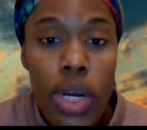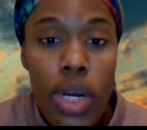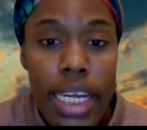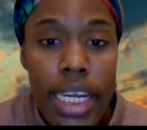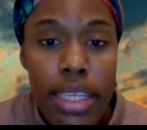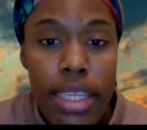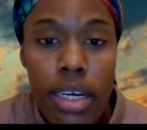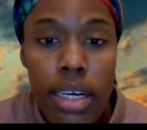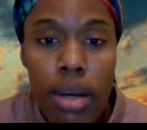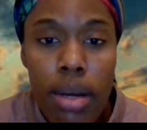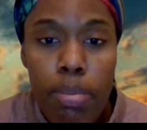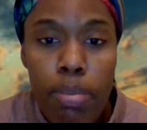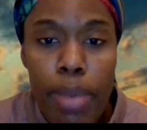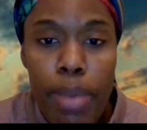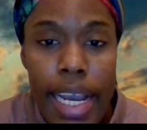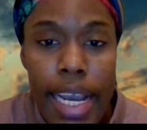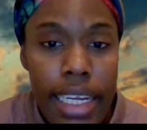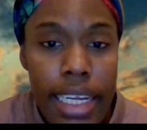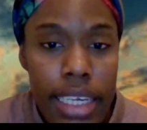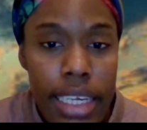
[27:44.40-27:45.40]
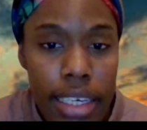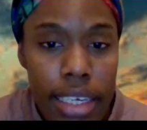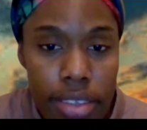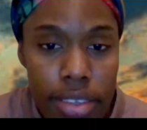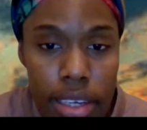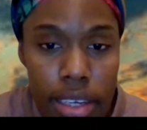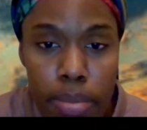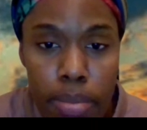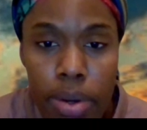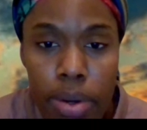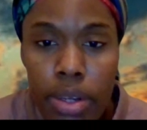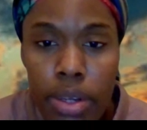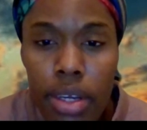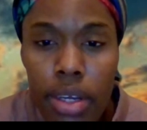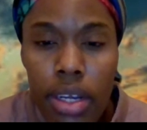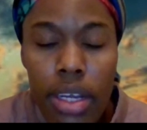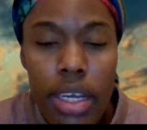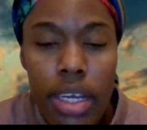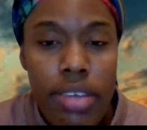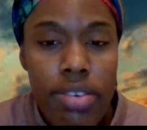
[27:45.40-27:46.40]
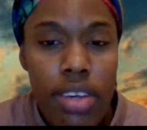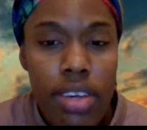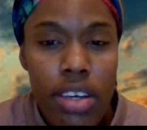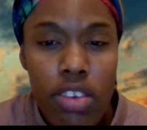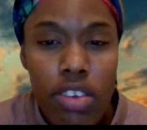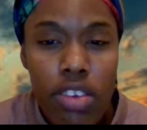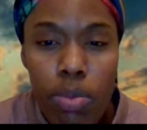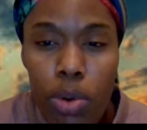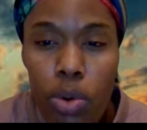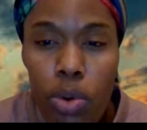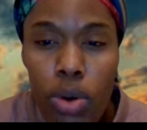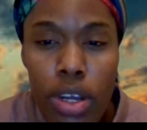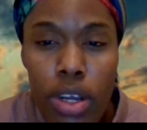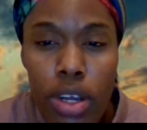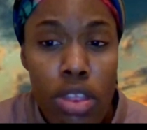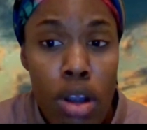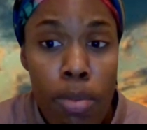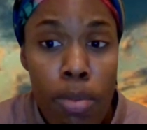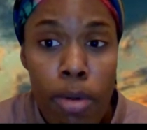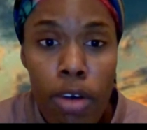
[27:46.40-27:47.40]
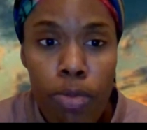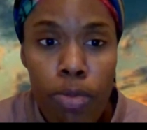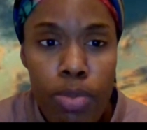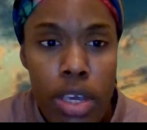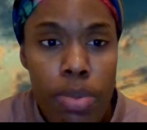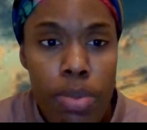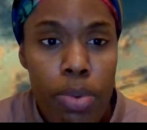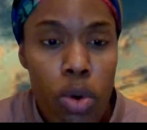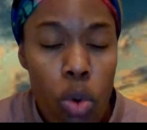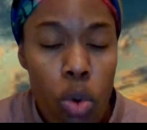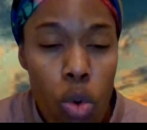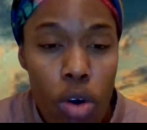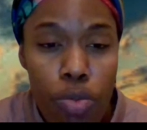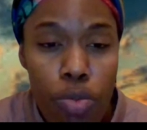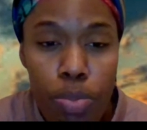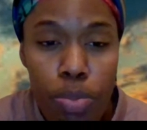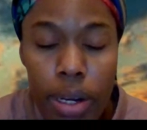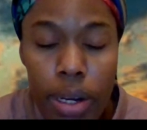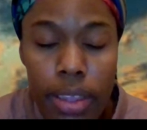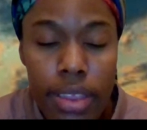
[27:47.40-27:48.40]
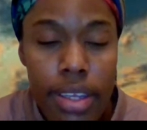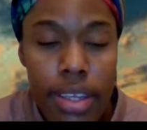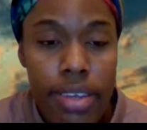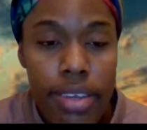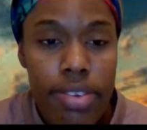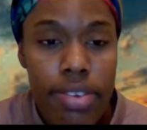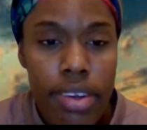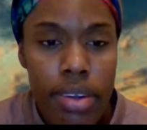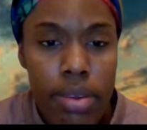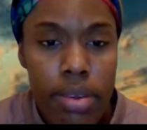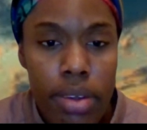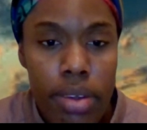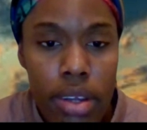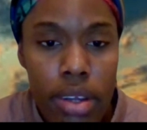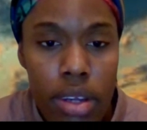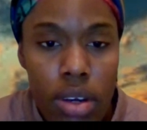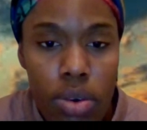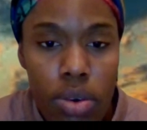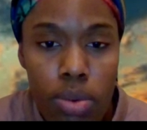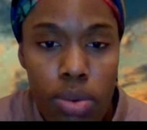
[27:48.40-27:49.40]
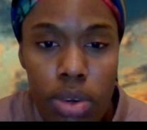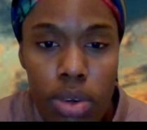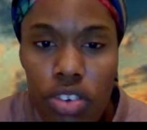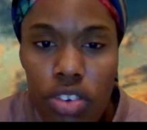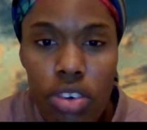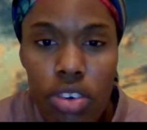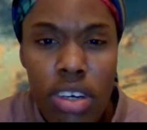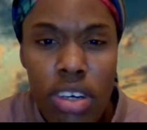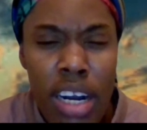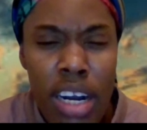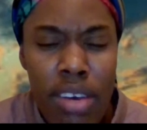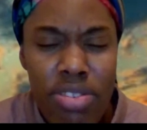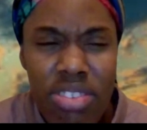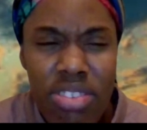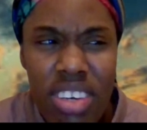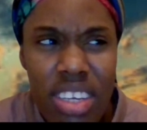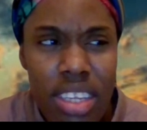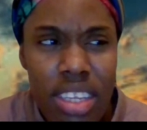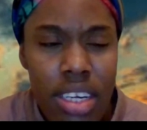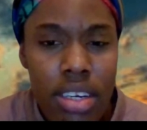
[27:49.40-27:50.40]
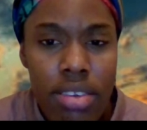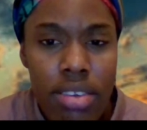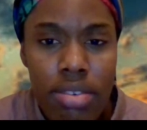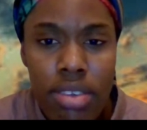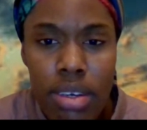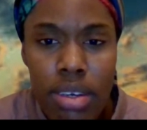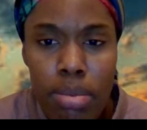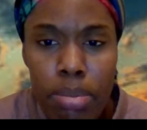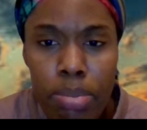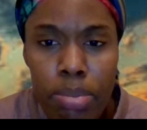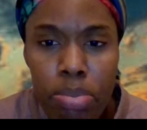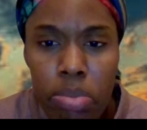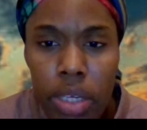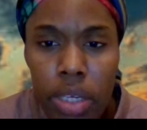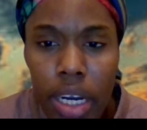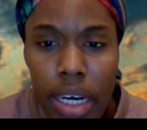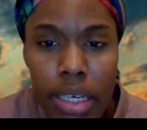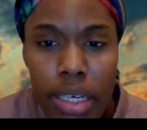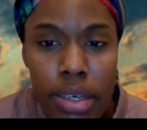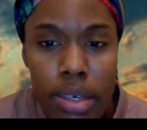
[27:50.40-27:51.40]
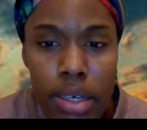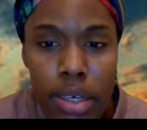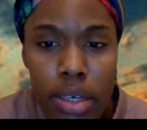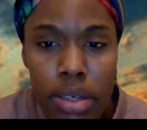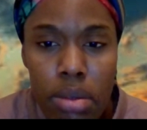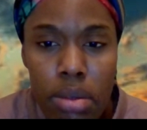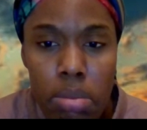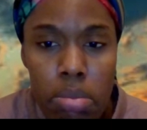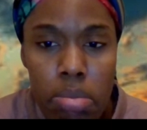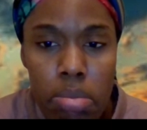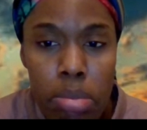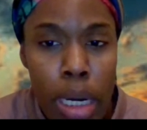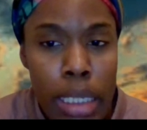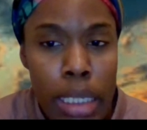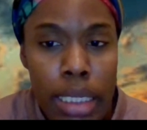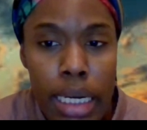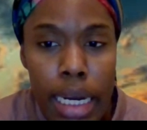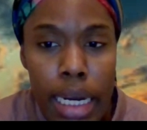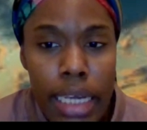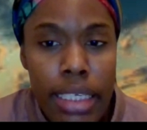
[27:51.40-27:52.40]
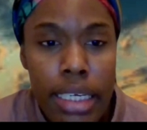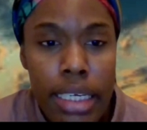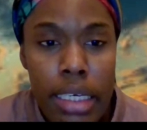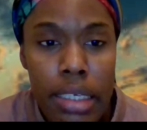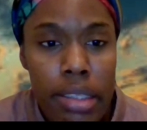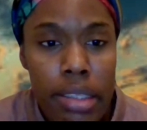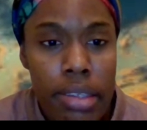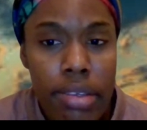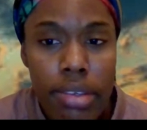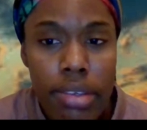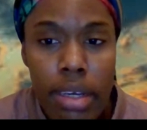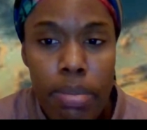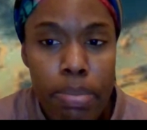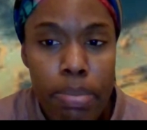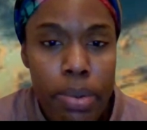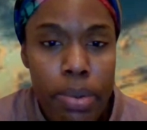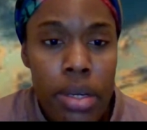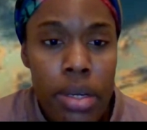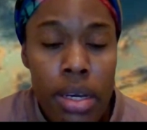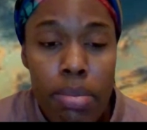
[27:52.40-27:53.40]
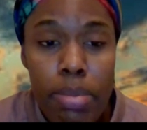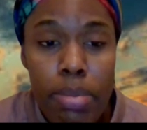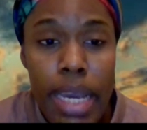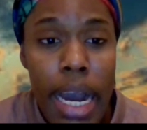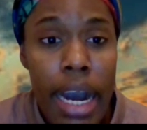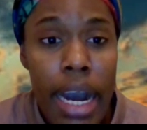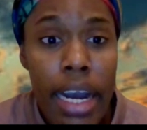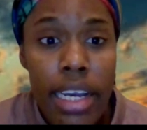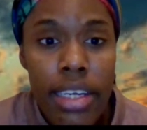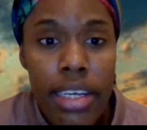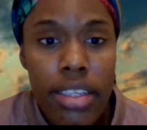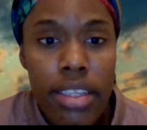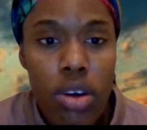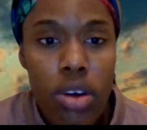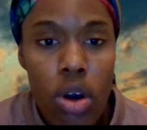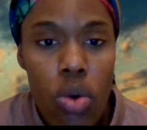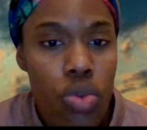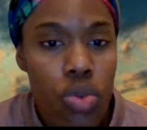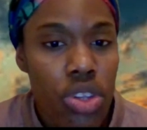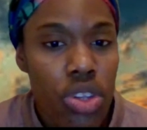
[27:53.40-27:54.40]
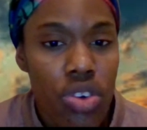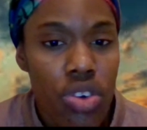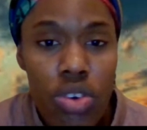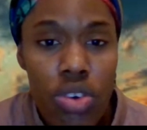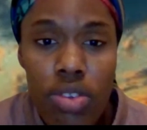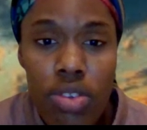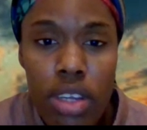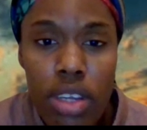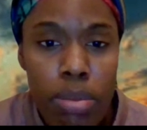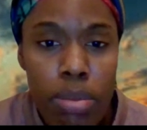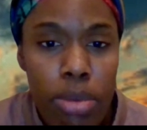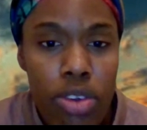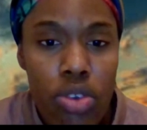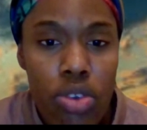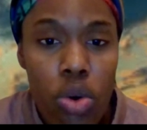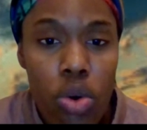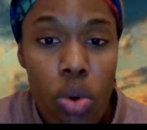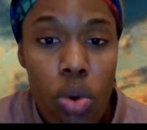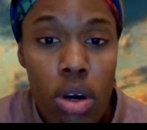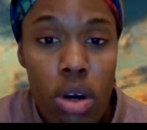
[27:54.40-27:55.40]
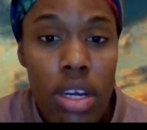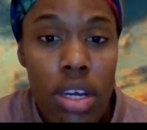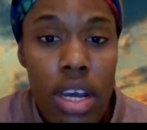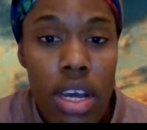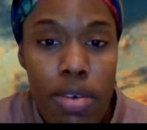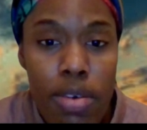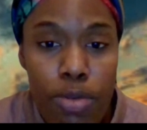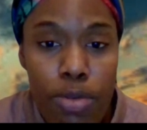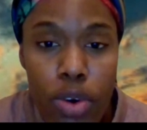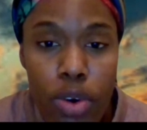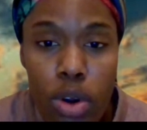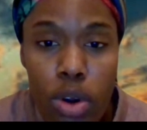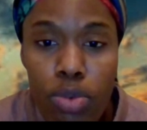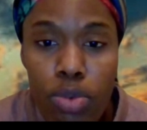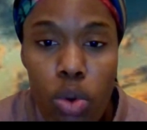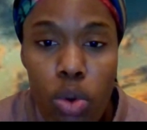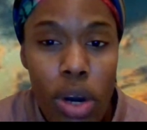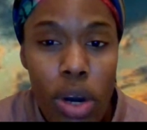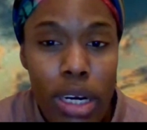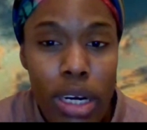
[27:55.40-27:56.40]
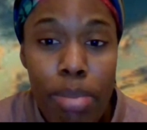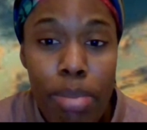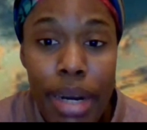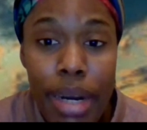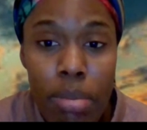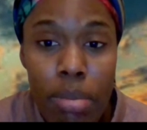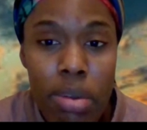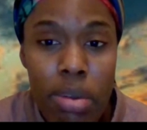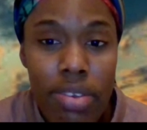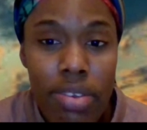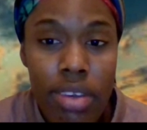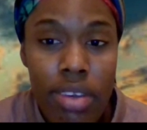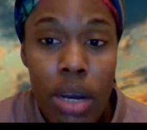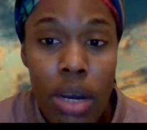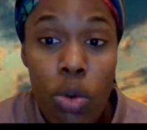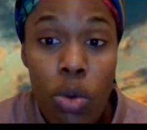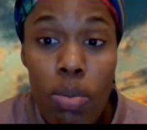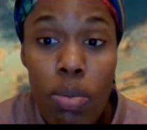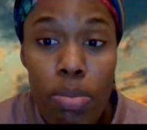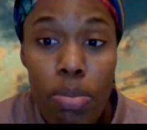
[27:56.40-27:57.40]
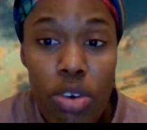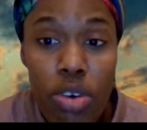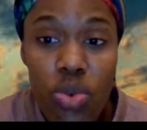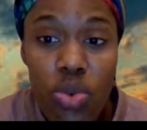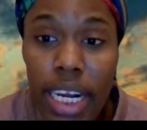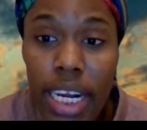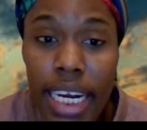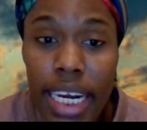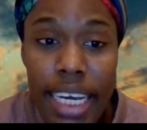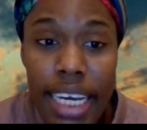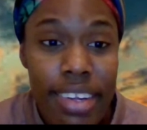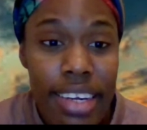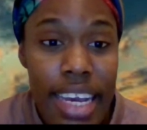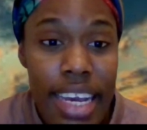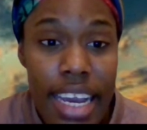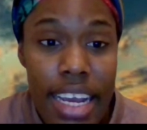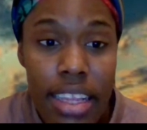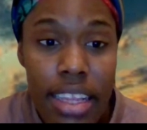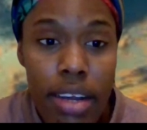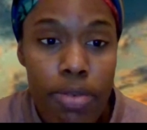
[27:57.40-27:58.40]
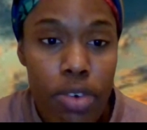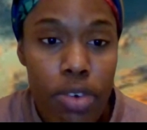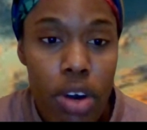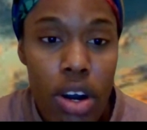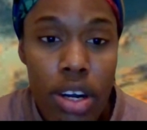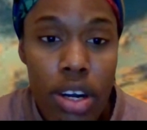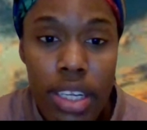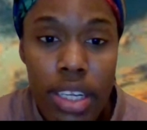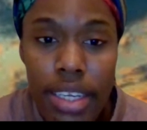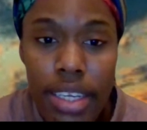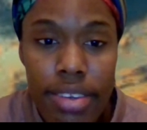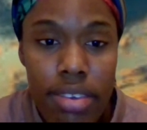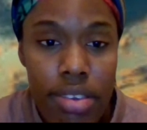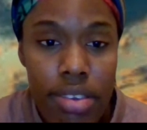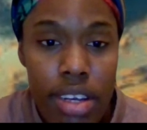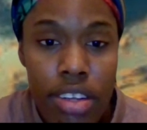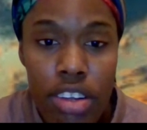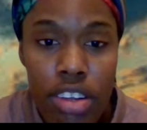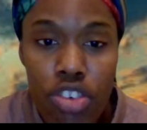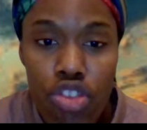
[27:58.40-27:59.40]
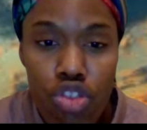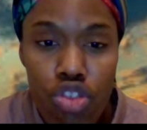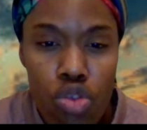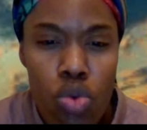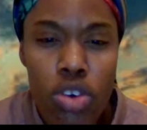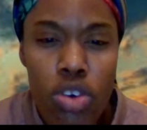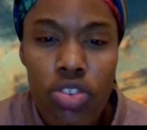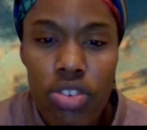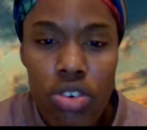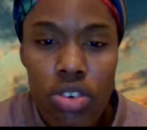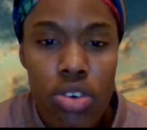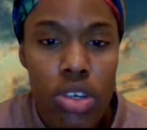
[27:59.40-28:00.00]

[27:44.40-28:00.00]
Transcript: when paganism is exploding. Number of people who have practiced witchcraft, Satanism, other mankind concept behind counting. Christian must hold firm to what the Bible say, and we must realize that the end of all these things is sure